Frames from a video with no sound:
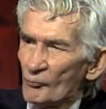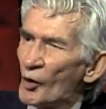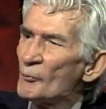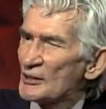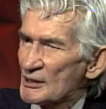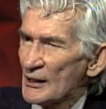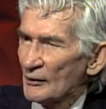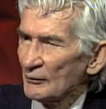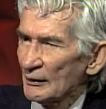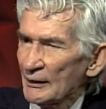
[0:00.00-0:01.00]

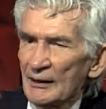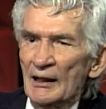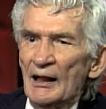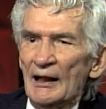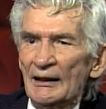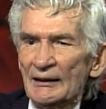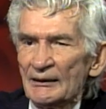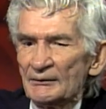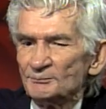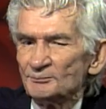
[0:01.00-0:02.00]
momentarily.
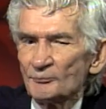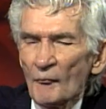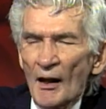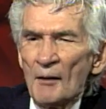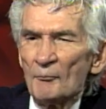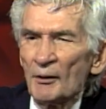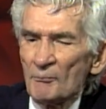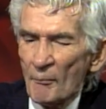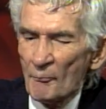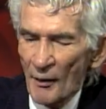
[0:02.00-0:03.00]

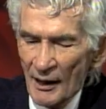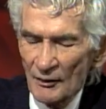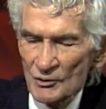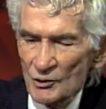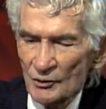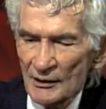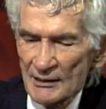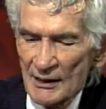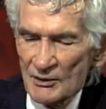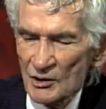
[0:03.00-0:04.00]
But back in those
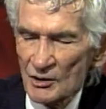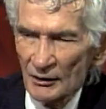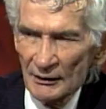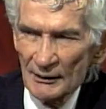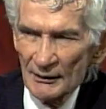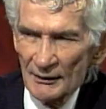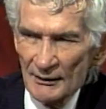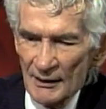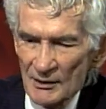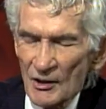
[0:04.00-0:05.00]
early days, just little
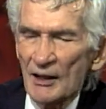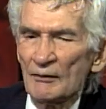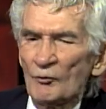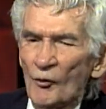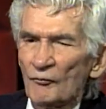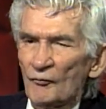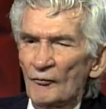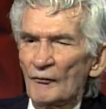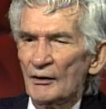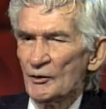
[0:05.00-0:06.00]
things. And what
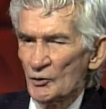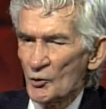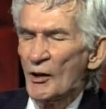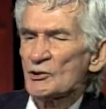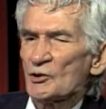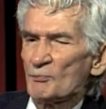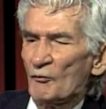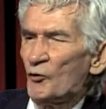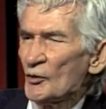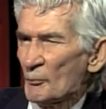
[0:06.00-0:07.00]
you asked
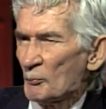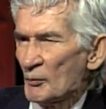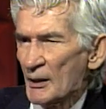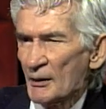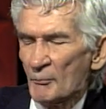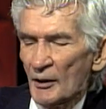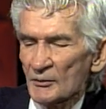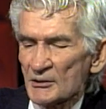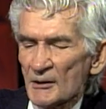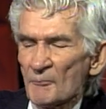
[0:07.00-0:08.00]
before the break
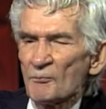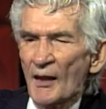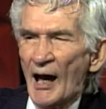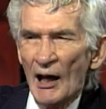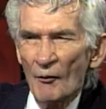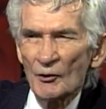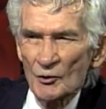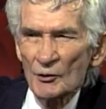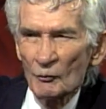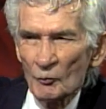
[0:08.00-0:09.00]
about how I
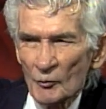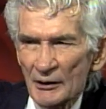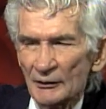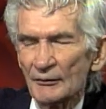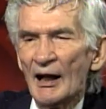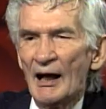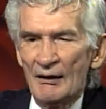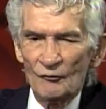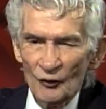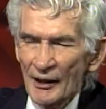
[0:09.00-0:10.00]
knew they were real.
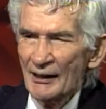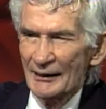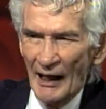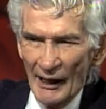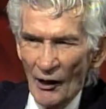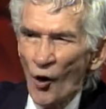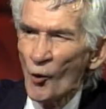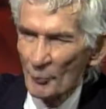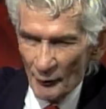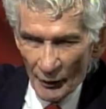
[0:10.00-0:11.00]
Frankly, I
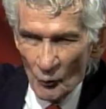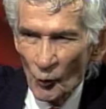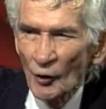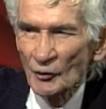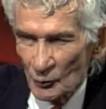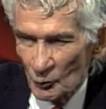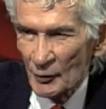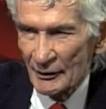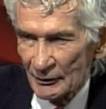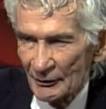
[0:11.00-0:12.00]
hoped they weren't
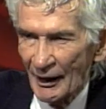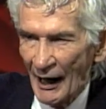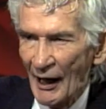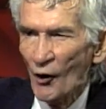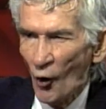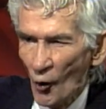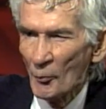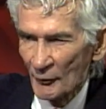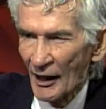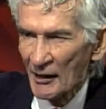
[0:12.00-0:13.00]
real. I
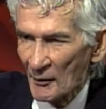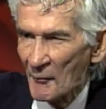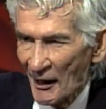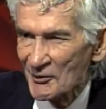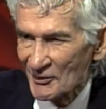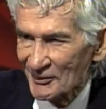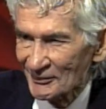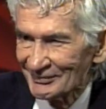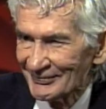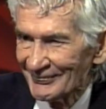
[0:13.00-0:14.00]
hoped I had imagined it.